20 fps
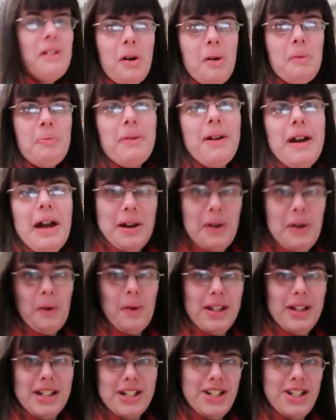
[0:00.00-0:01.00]
little bit
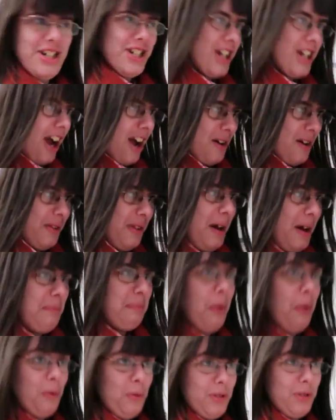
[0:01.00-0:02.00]
annoyed that she sat on that
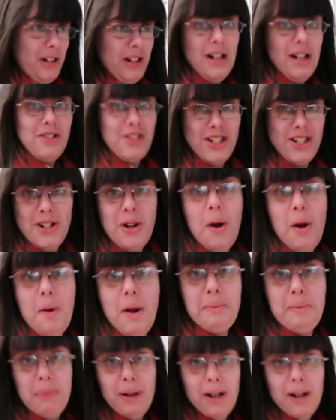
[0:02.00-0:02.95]
post and then she got wet.